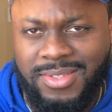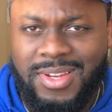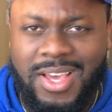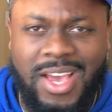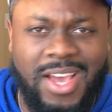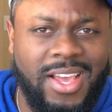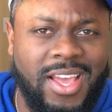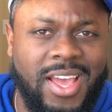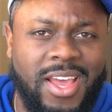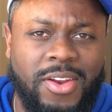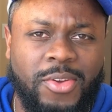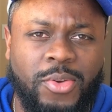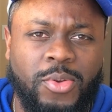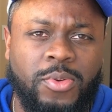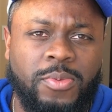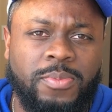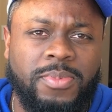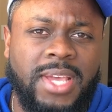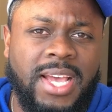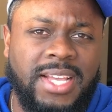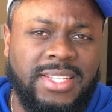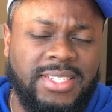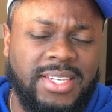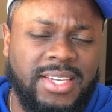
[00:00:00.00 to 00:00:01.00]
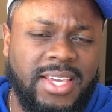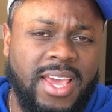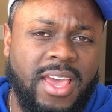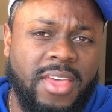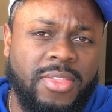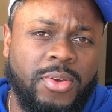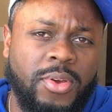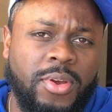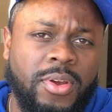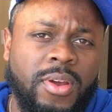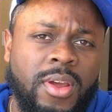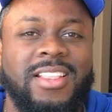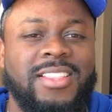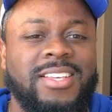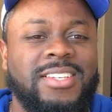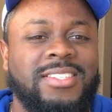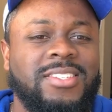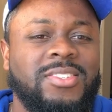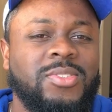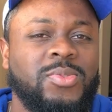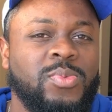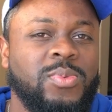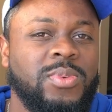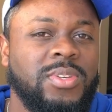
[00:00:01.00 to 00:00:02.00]
I kind of group that together. This
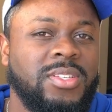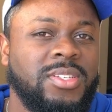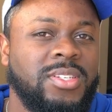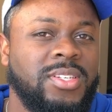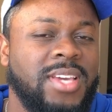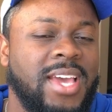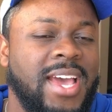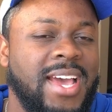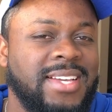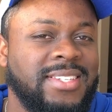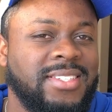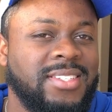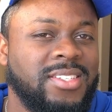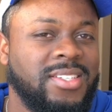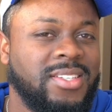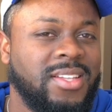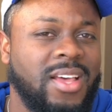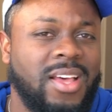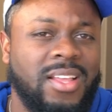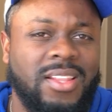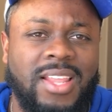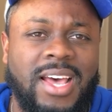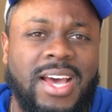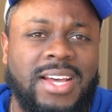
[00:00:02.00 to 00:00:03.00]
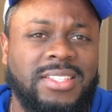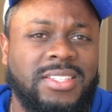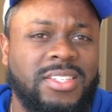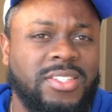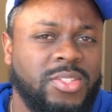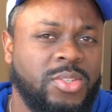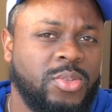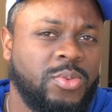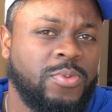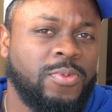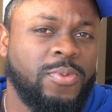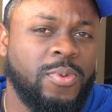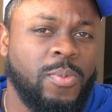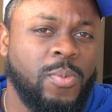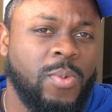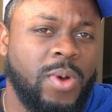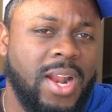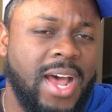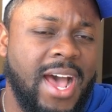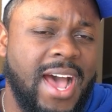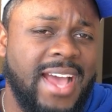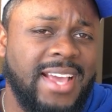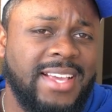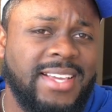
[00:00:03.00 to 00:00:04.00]
is really has a lot to do from
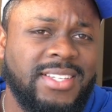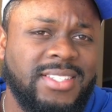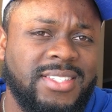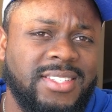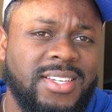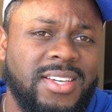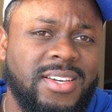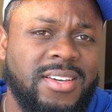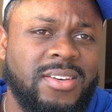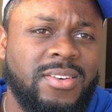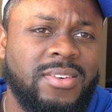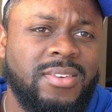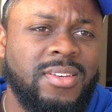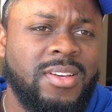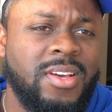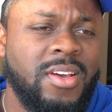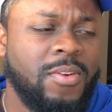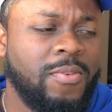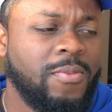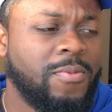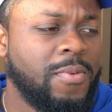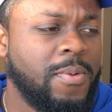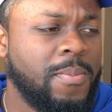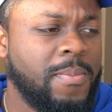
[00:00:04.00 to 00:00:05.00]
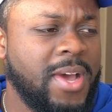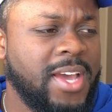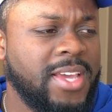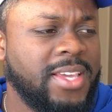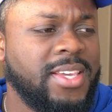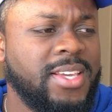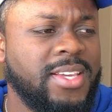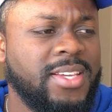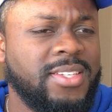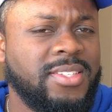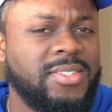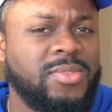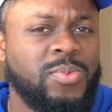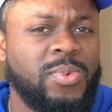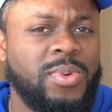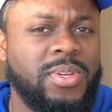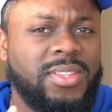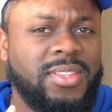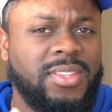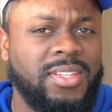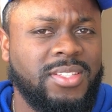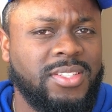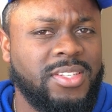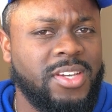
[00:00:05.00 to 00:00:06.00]
what I can tell from my kids
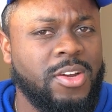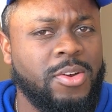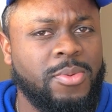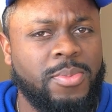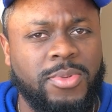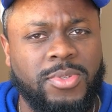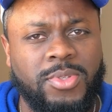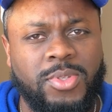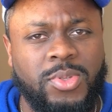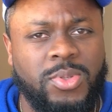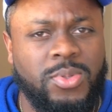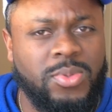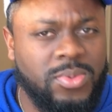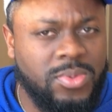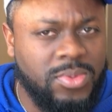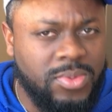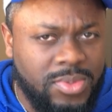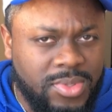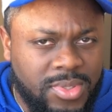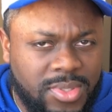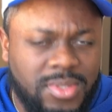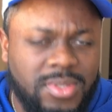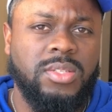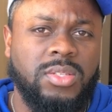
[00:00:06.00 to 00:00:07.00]
with the terrible twos.